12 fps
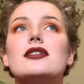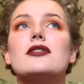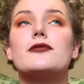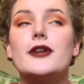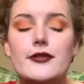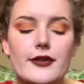
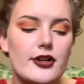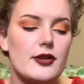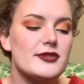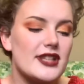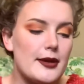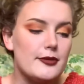Rick Riordan
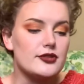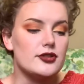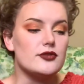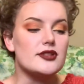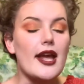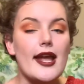was able to
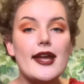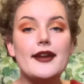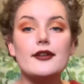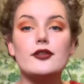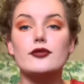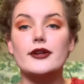
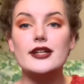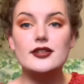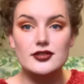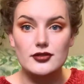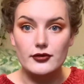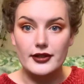take Greek
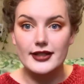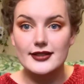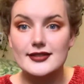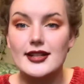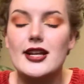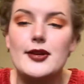
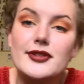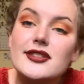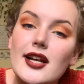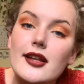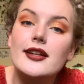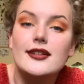stories that he was
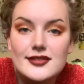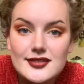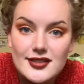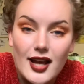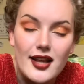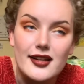telling his
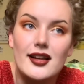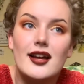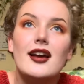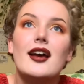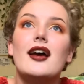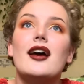son
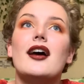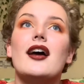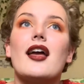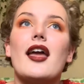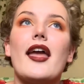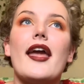
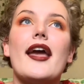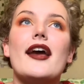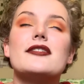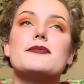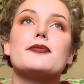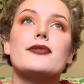
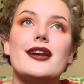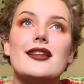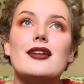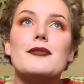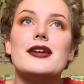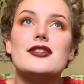and bring
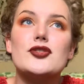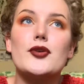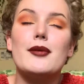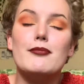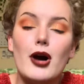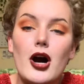them into
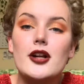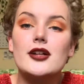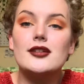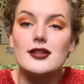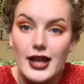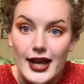a
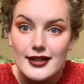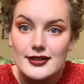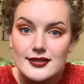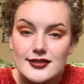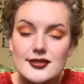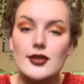modern
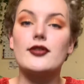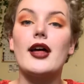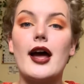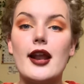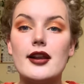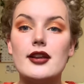lens so
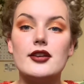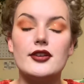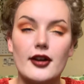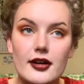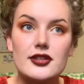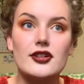that
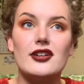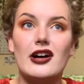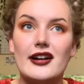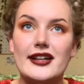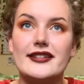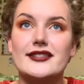young adult
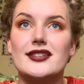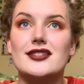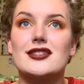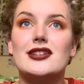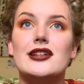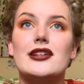audiences
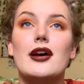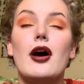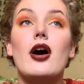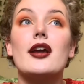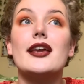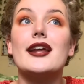could
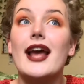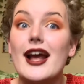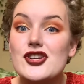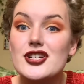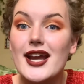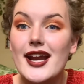get
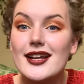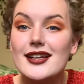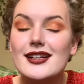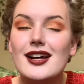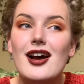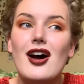
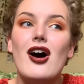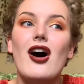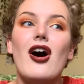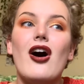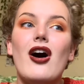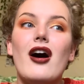educated
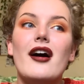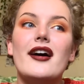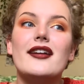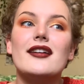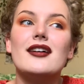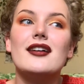
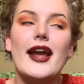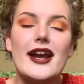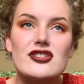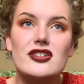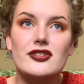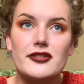on
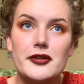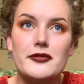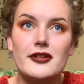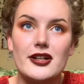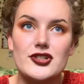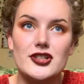ancient Greek
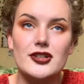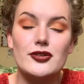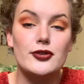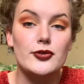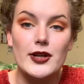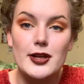religion
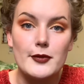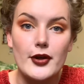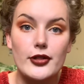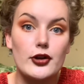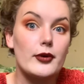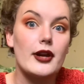or Greek
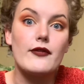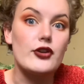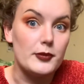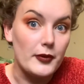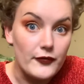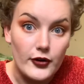myth or whatever
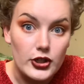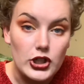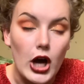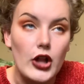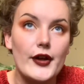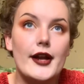you prefer to
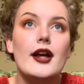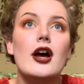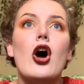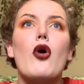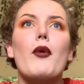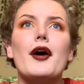call it,
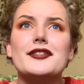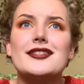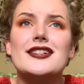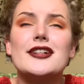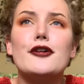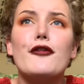while
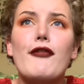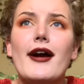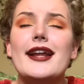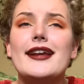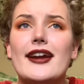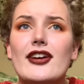still
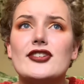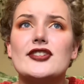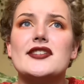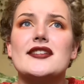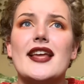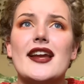finding
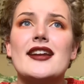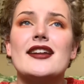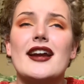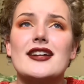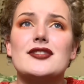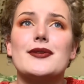characters that they
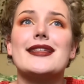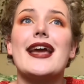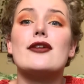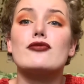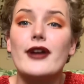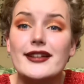connect with
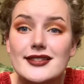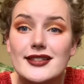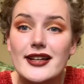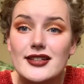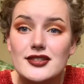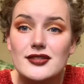and
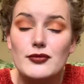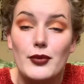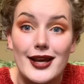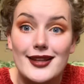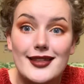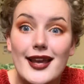resonate
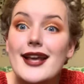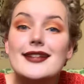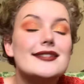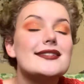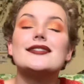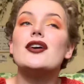with.
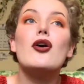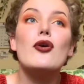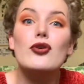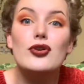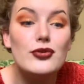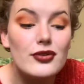It's
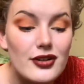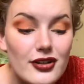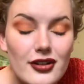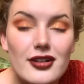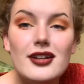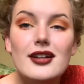so
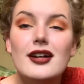cool.